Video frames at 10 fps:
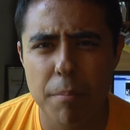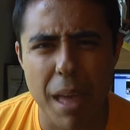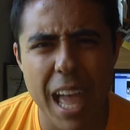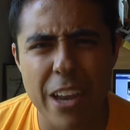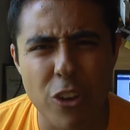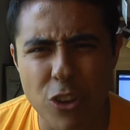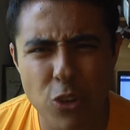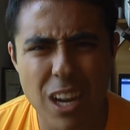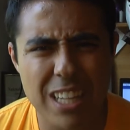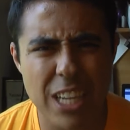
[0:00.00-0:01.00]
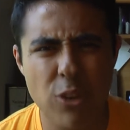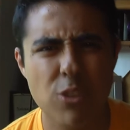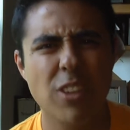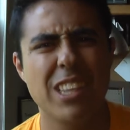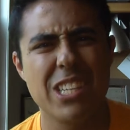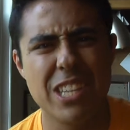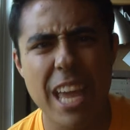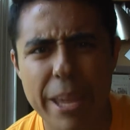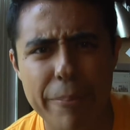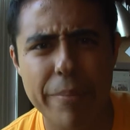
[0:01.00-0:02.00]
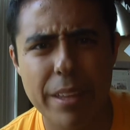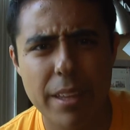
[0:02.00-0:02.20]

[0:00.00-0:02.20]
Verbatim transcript: Man, all you Latinos look the same.